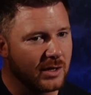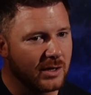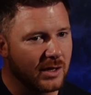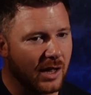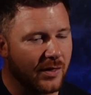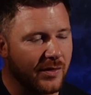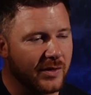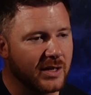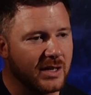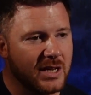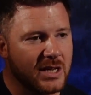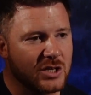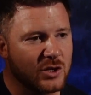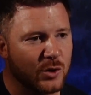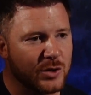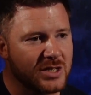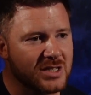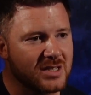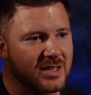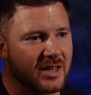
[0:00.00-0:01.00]
I think he's
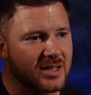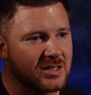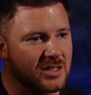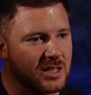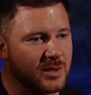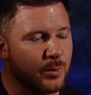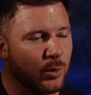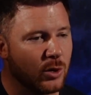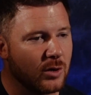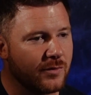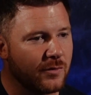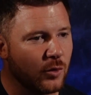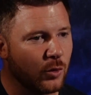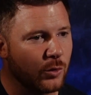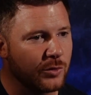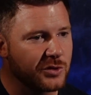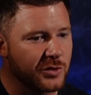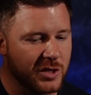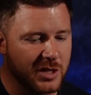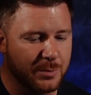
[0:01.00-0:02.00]
got 6 in his portfolio.
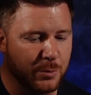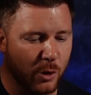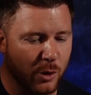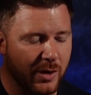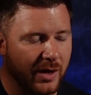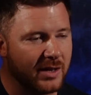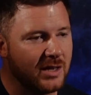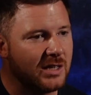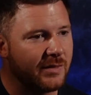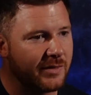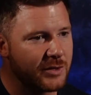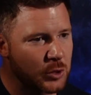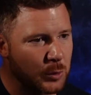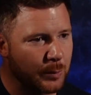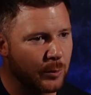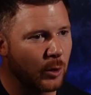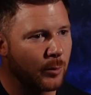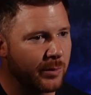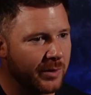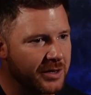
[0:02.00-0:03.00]
So he's bought individual
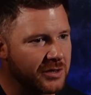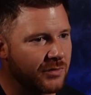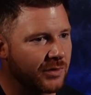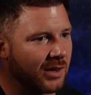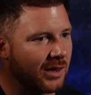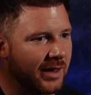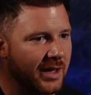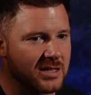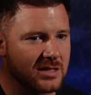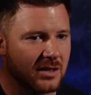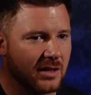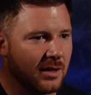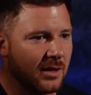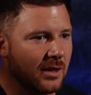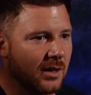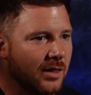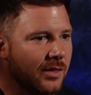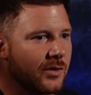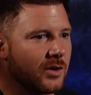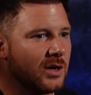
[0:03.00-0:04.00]
properties for the last
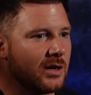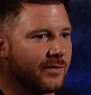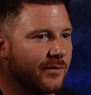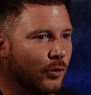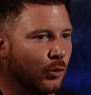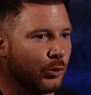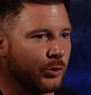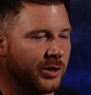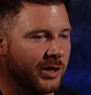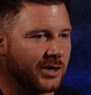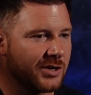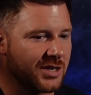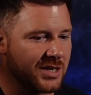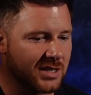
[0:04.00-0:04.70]
3 or 4 years.